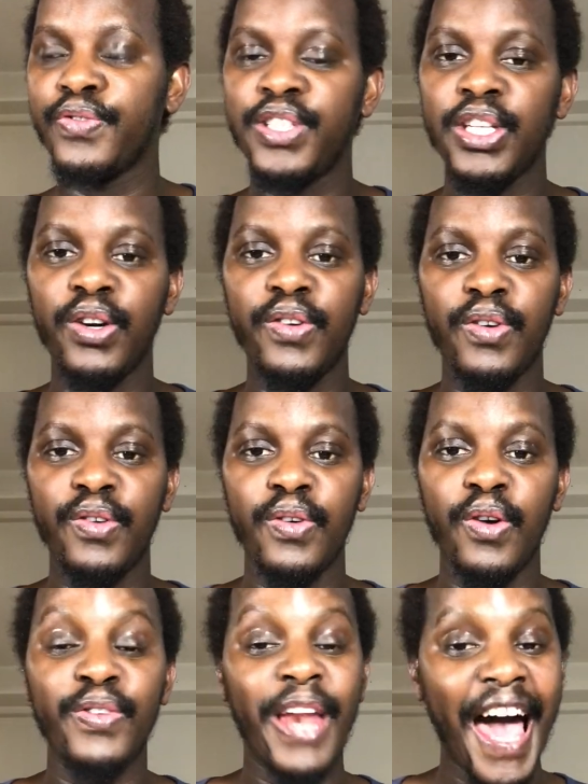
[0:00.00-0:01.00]
of
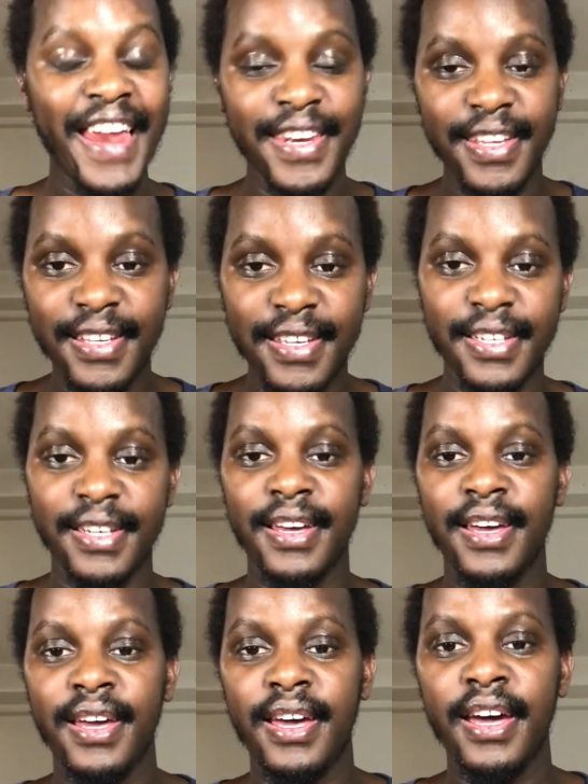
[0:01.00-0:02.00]
learning
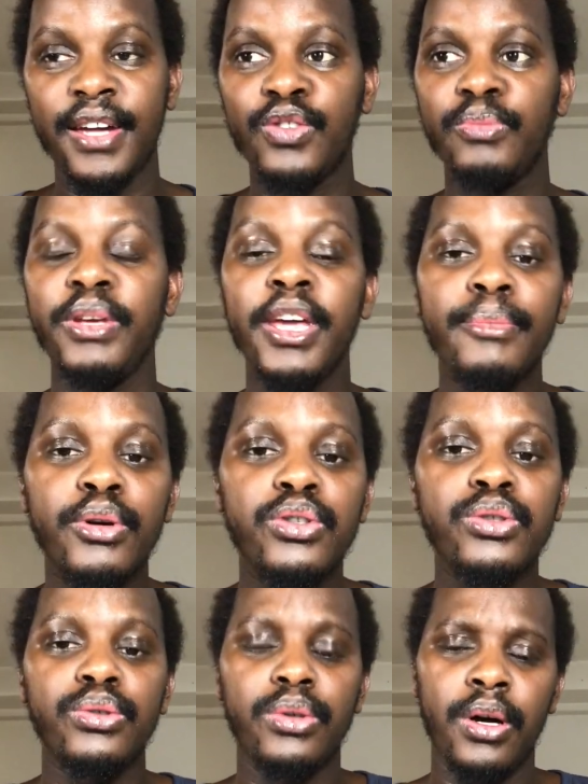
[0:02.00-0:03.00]
to be able
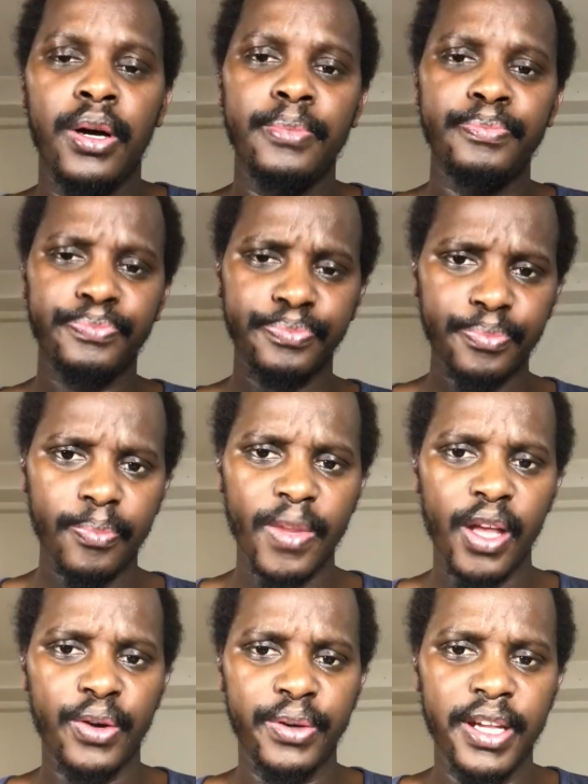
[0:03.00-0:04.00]
to
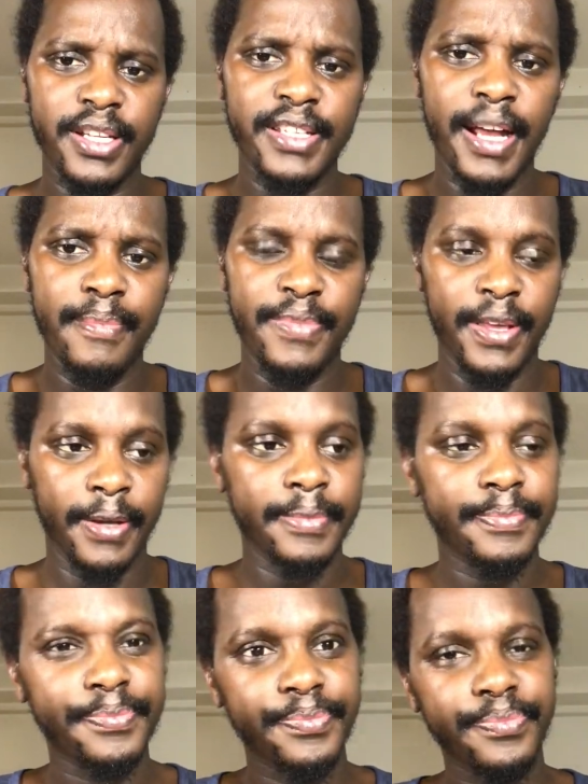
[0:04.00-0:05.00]
create something.
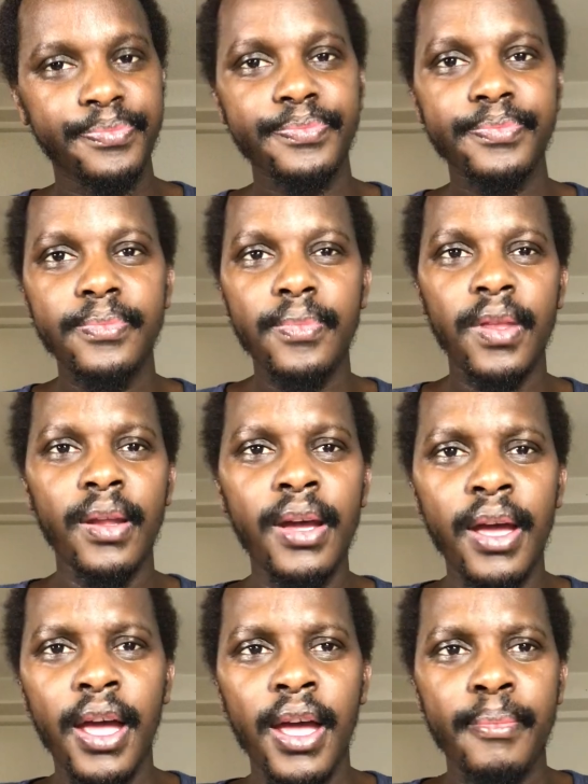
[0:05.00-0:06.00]

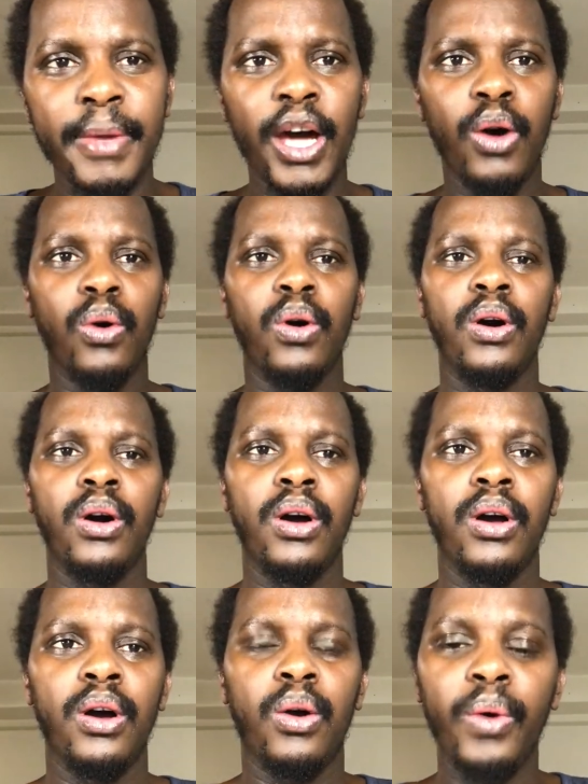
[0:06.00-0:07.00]
But now,
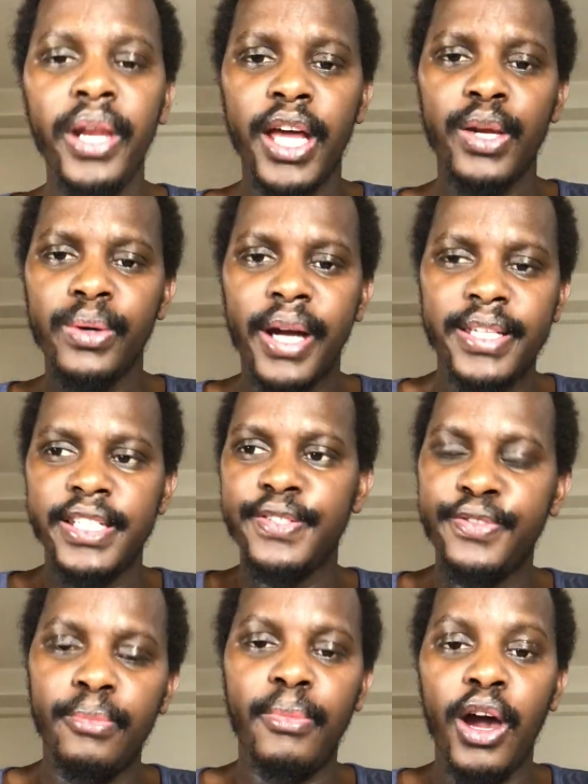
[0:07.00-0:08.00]
when I look at it
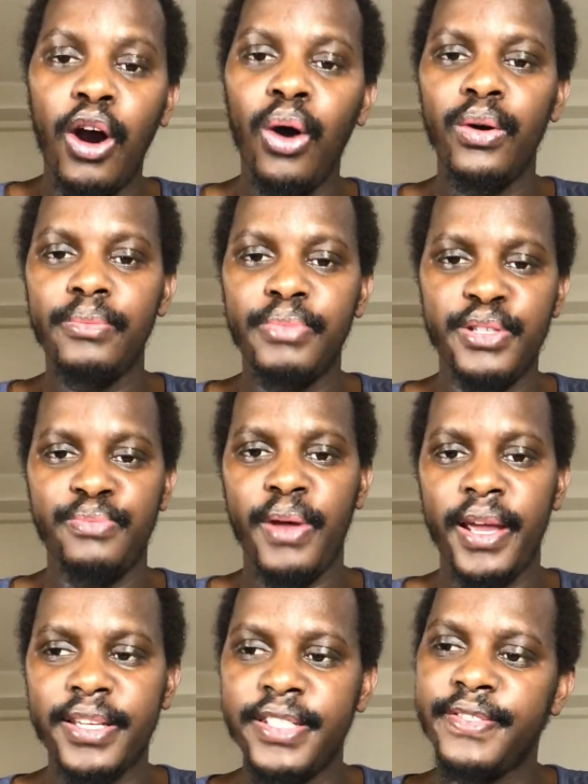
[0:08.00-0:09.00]
from my own
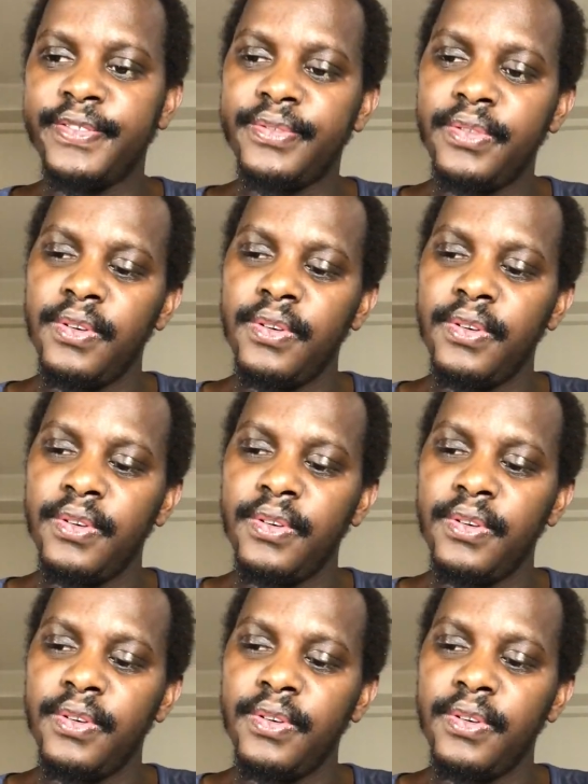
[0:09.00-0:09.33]
perspective,